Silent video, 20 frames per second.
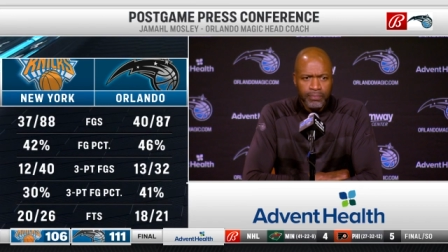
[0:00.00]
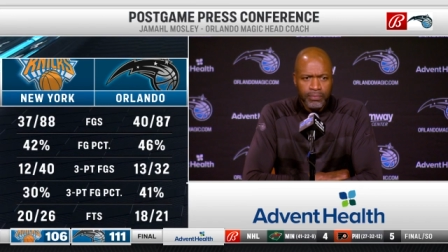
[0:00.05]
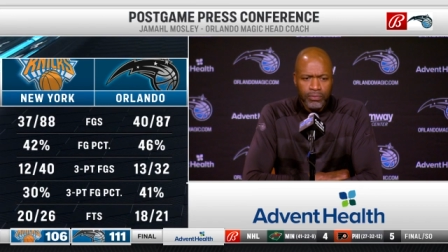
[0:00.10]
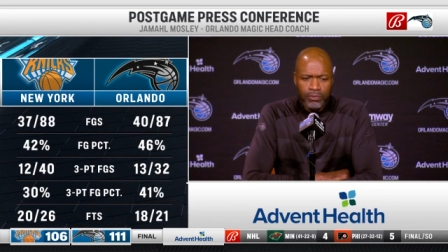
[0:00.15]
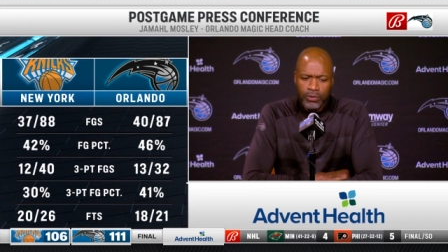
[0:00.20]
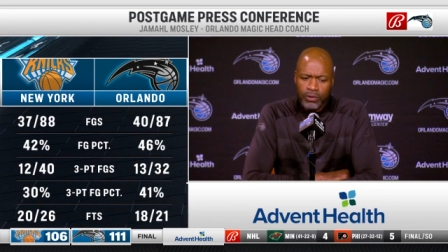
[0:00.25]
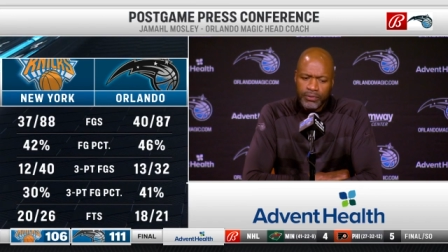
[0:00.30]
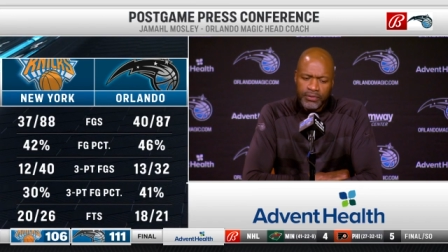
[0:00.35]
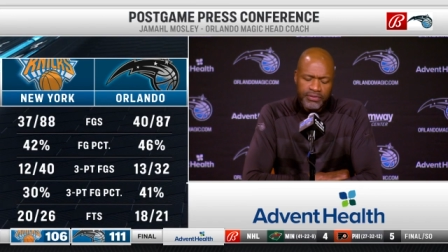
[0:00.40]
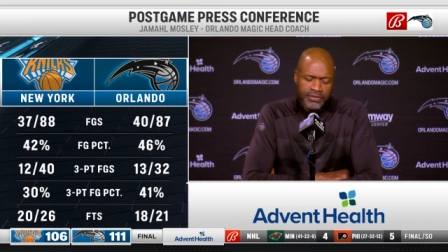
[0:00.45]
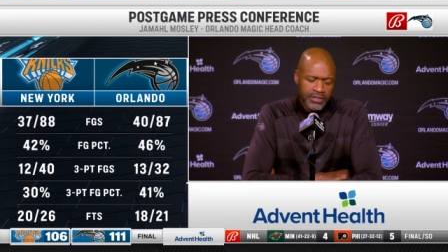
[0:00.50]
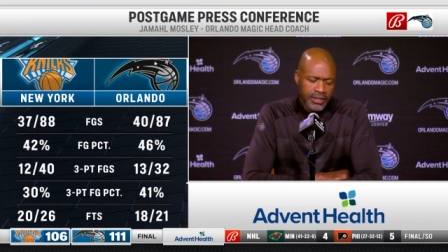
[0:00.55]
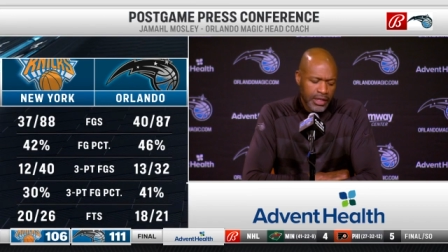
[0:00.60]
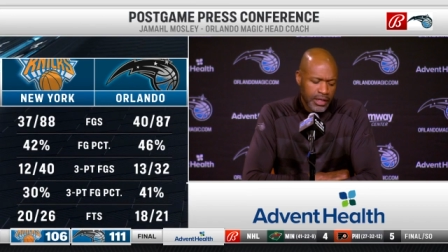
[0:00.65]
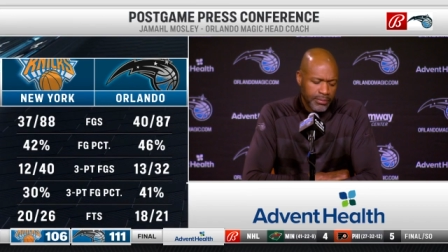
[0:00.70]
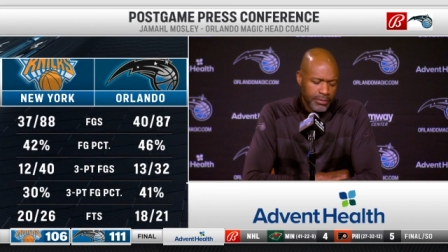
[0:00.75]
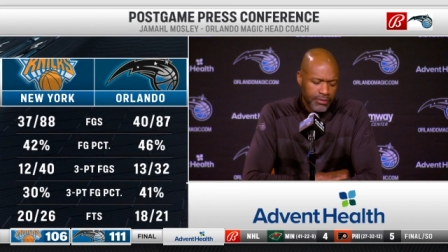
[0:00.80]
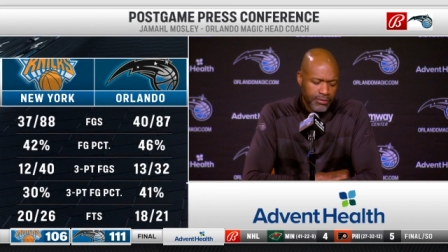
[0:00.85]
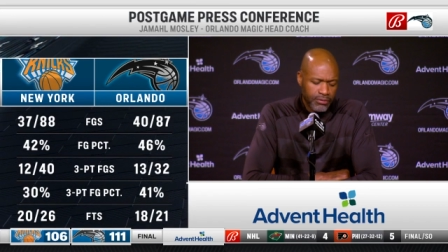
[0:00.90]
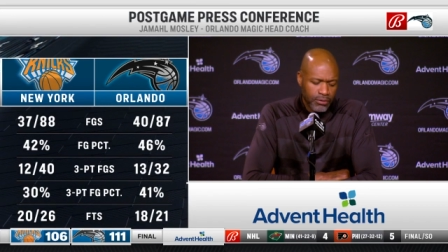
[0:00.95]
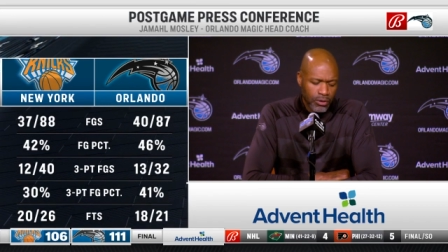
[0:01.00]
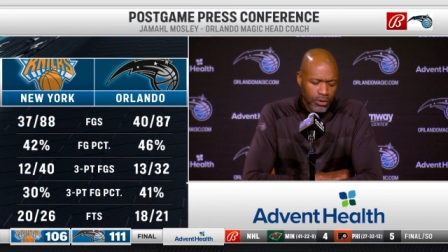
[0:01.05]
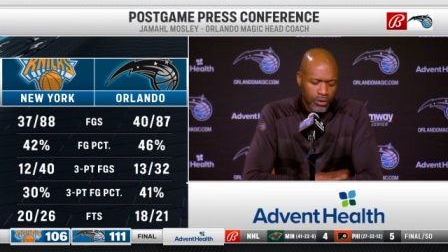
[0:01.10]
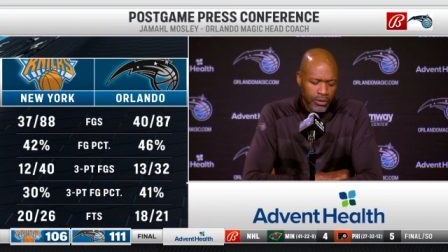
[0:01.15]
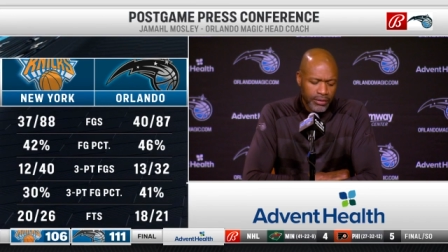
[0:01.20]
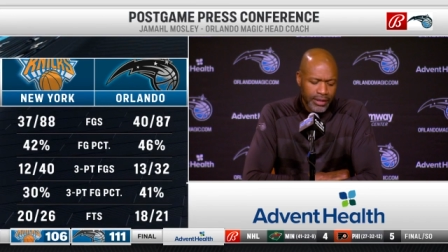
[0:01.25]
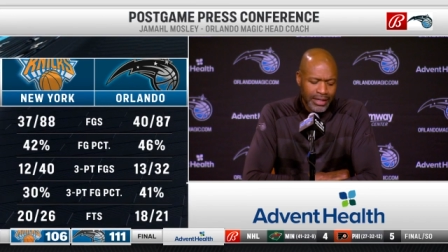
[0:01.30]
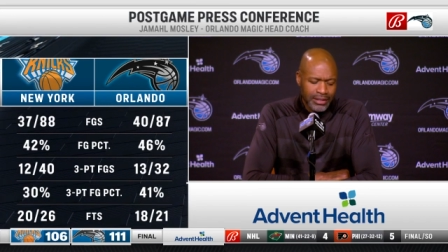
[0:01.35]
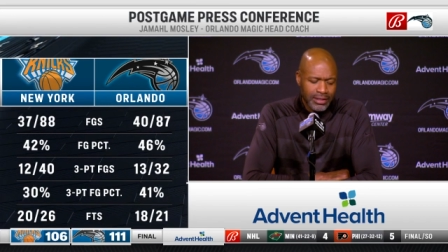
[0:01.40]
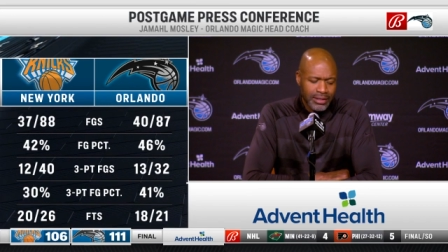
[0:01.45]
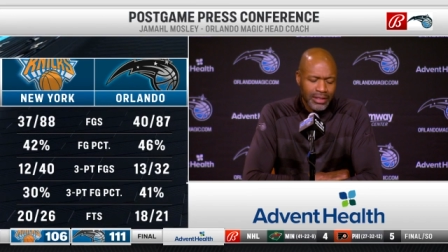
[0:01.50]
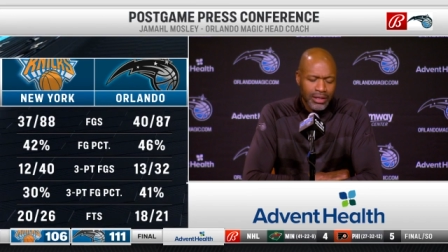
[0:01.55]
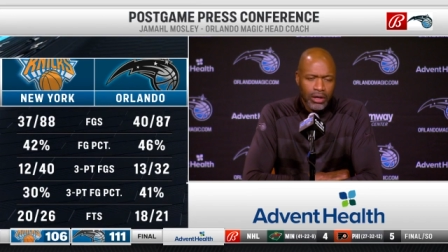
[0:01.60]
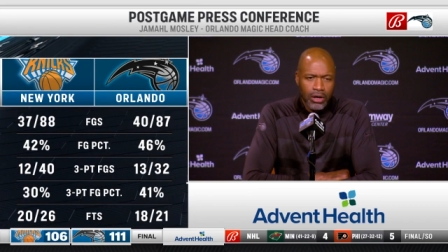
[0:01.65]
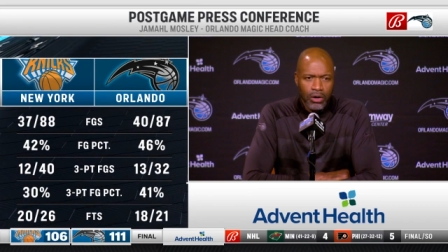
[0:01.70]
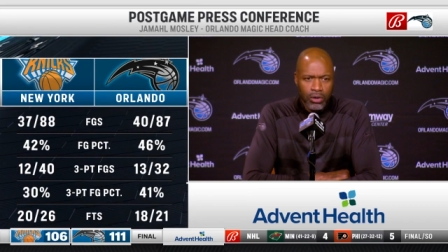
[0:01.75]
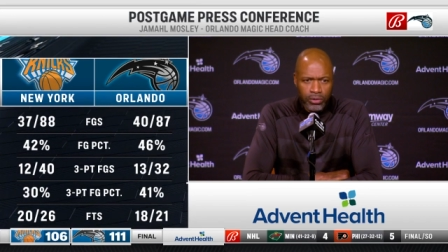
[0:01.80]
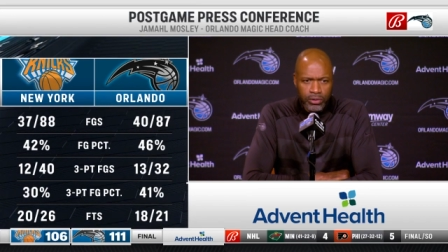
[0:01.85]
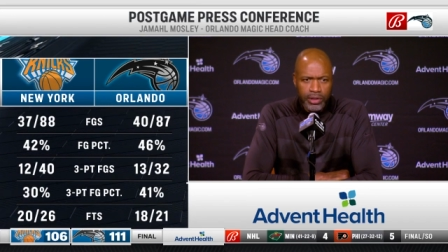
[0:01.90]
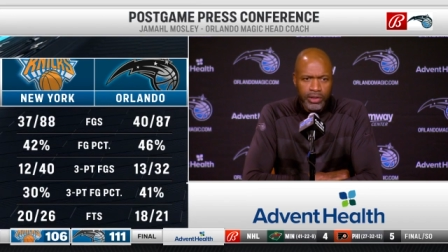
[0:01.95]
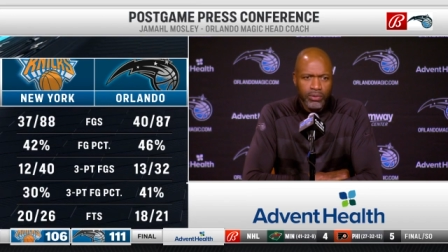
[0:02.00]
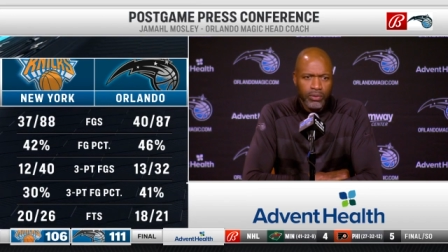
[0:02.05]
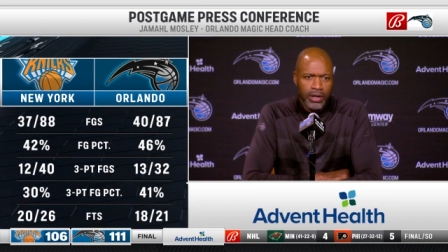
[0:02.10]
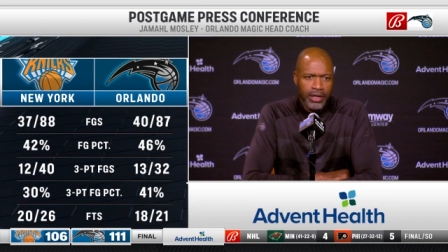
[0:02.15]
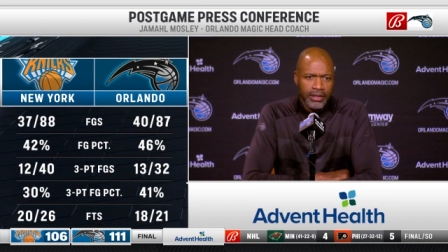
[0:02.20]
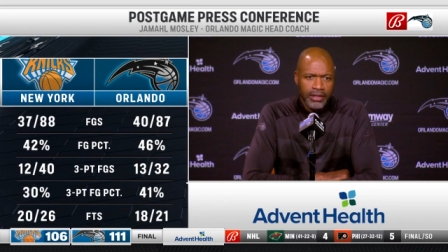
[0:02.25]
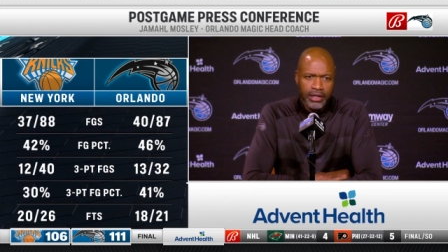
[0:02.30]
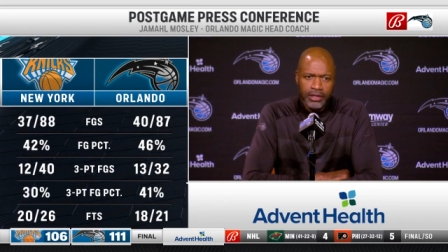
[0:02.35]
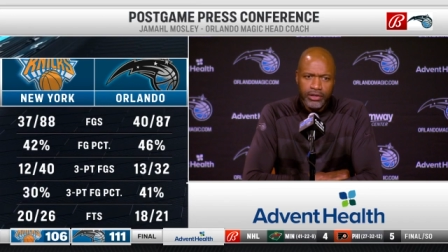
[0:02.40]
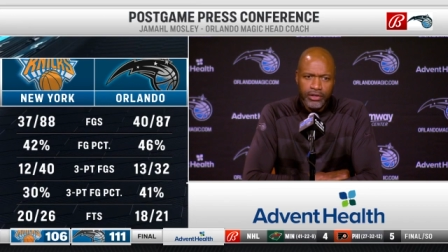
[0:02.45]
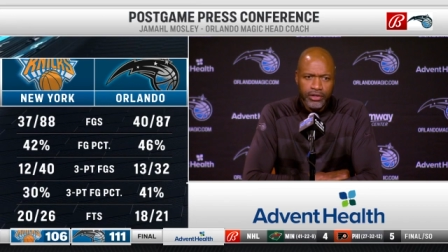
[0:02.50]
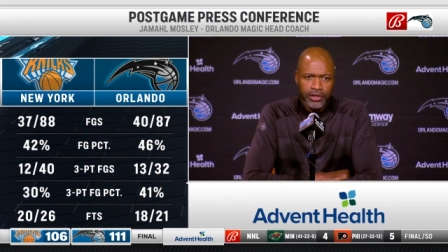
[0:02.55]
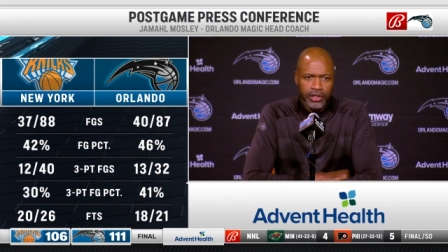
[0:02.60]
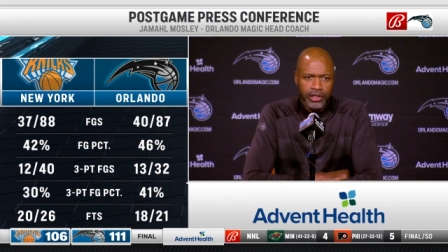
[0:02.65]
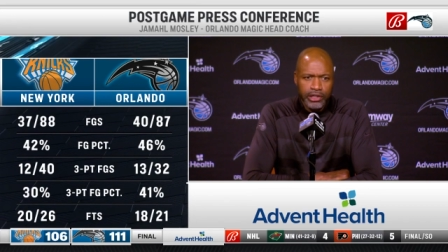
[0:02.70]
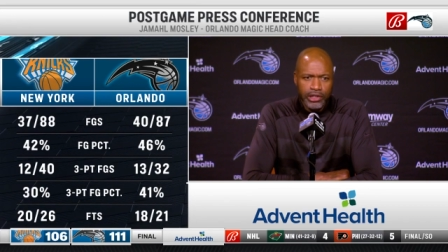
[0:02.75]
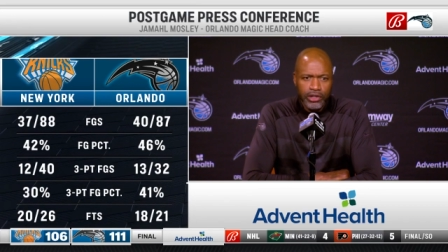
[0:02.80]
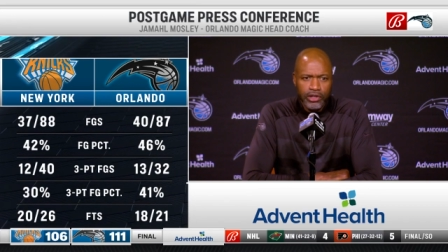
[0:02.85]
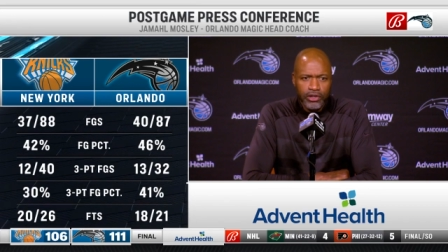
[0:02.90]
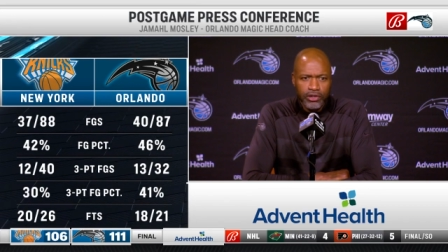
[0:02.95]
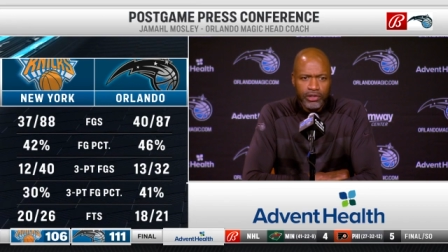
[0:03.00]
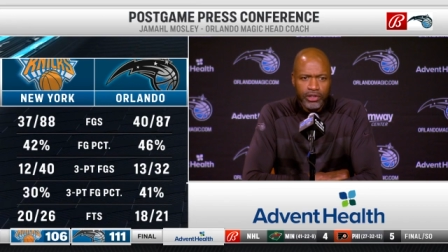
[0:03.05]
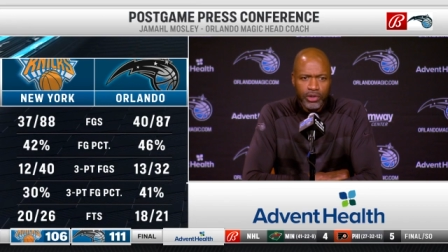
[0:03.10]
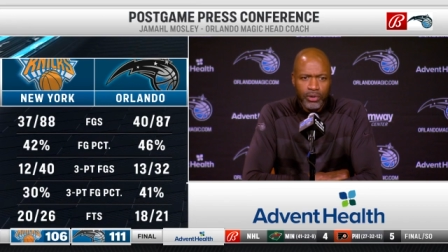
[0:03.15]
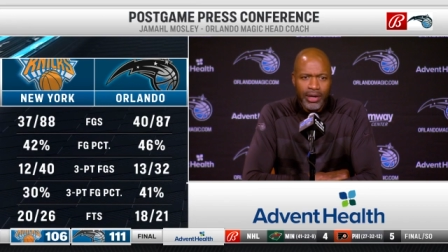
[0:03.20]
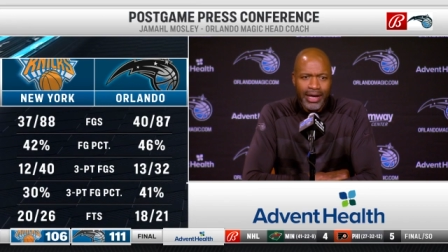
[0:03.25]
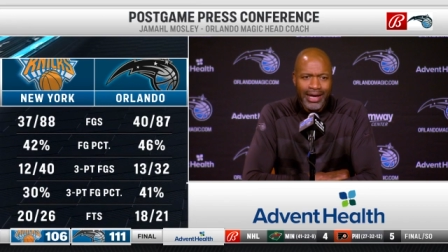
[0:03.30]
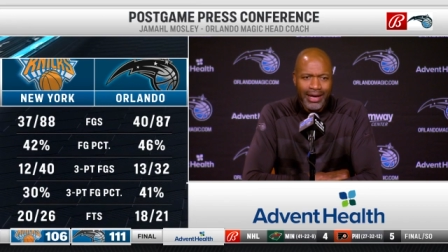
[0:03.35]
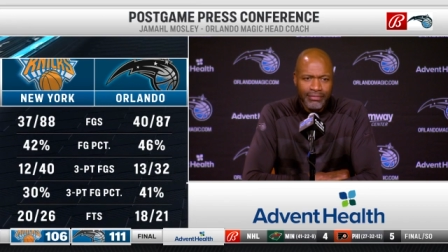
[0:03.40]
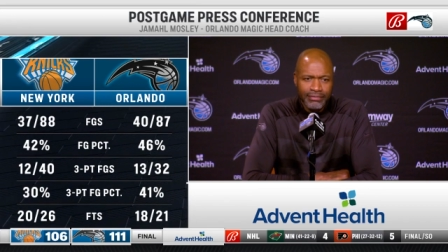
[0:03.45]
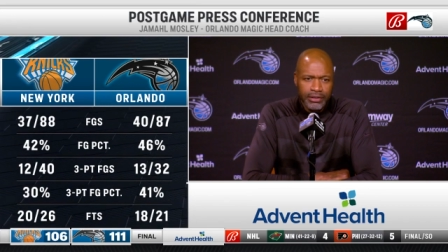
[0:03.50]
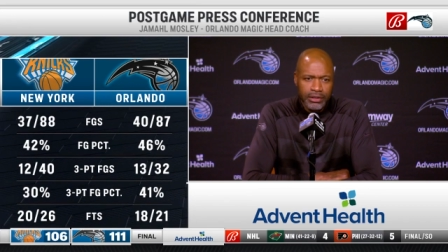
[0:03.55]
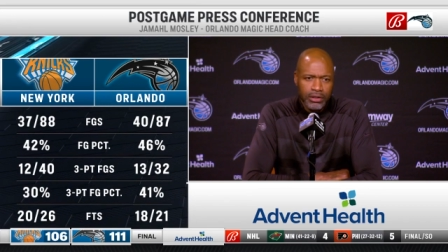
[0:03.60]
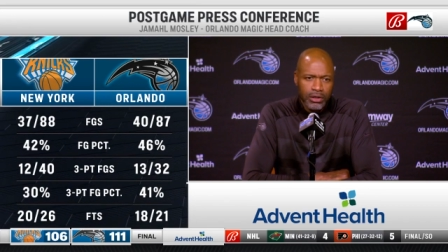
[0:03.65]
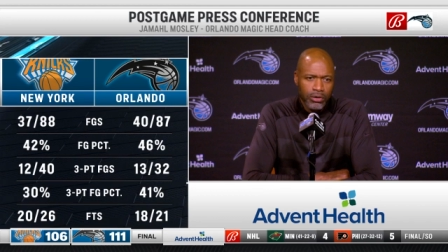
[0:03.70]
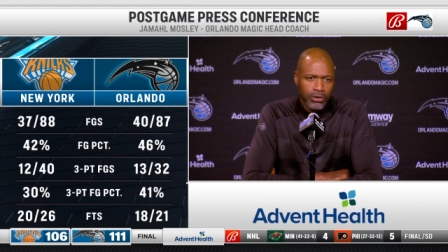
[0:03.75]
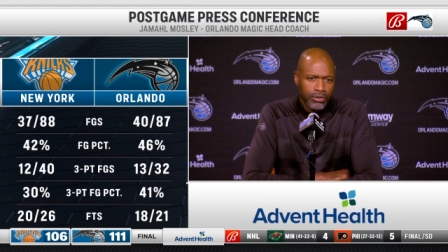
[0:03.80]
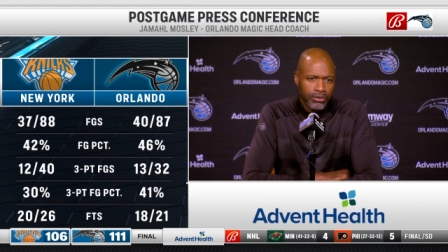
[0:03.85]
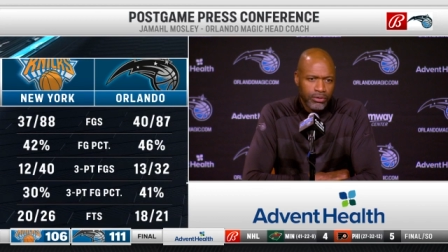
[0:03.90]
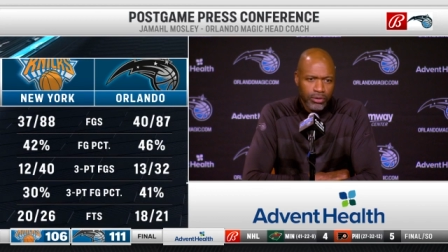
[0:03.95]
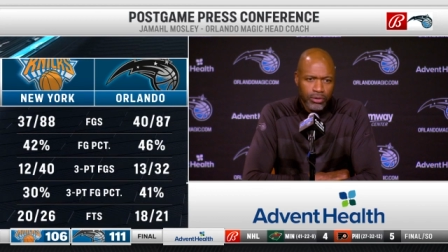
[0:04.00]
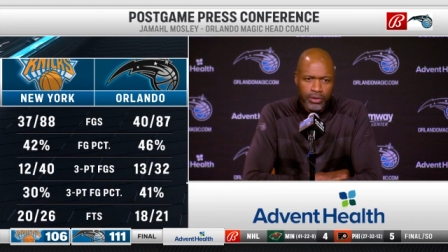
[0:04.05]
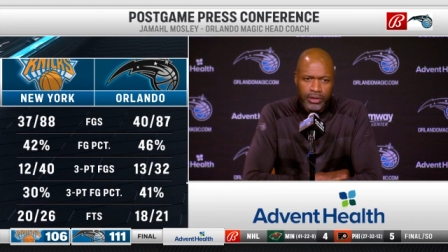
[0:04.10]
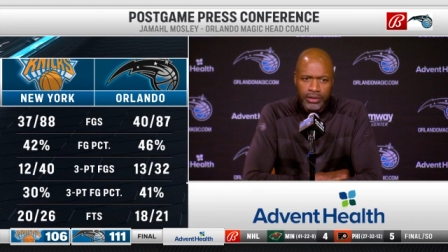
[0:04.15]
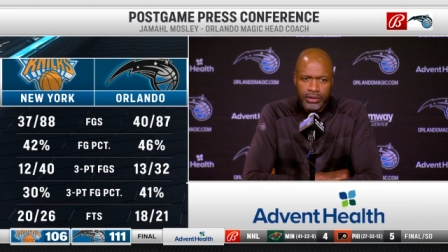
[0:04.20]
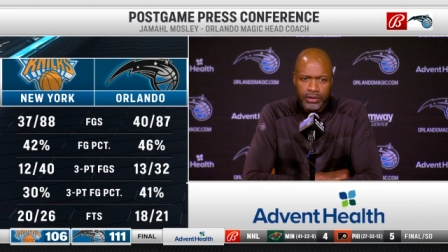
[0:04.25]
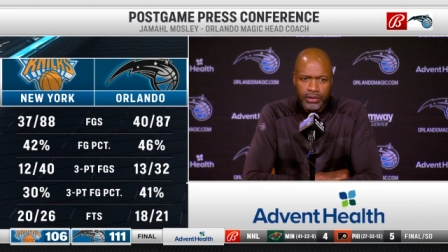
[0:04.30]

Well, we've said it before. That's the only way that you're going to learn. You have to go through it.